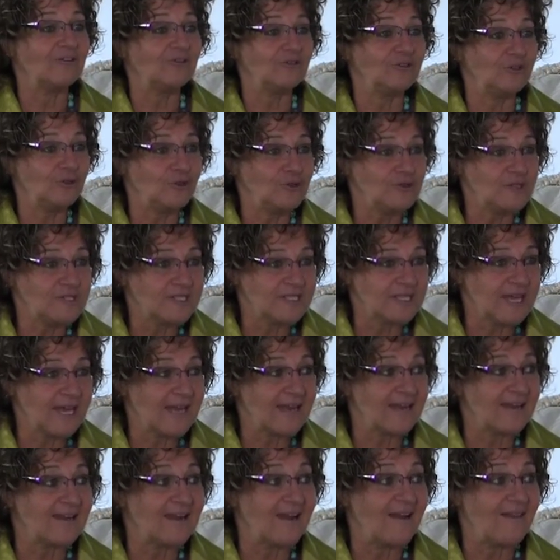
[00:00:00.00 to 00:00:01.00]
if you
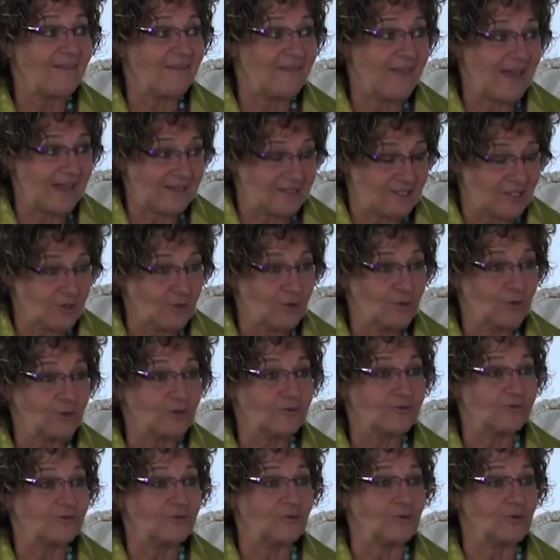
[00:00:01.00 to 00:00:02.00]
say that's
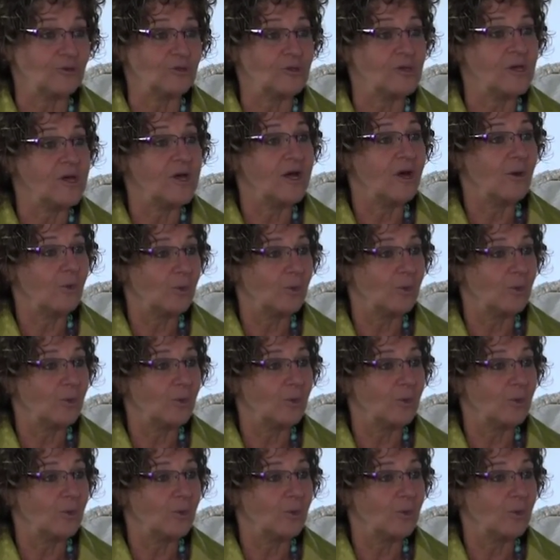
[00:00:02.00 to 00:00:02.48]
hurtful